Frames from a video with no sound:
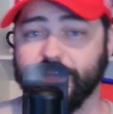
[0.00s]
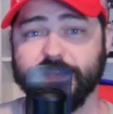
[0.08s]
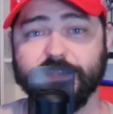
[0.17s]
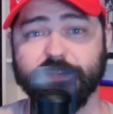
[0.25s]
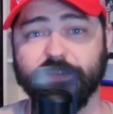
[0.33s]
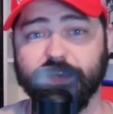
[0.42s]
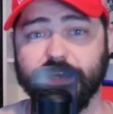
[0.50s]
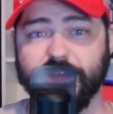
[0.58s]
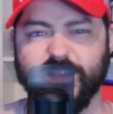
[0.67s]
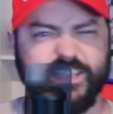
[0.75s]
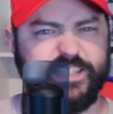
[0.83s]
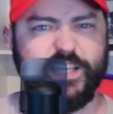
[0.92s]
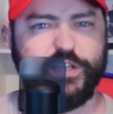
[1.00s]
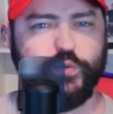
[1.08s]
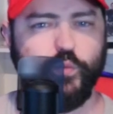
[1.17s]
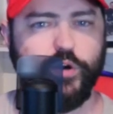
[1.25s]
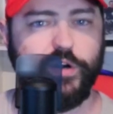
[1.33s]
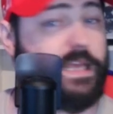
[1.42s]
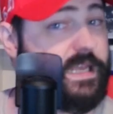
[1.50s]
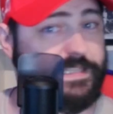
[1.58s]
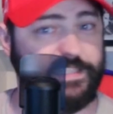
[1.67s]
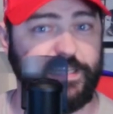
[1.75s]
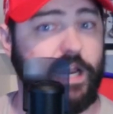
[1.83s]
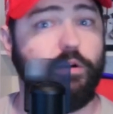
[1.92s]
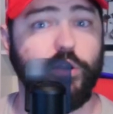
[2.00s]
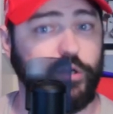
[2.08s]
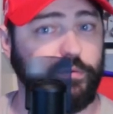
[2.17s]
is the 6-word hysterical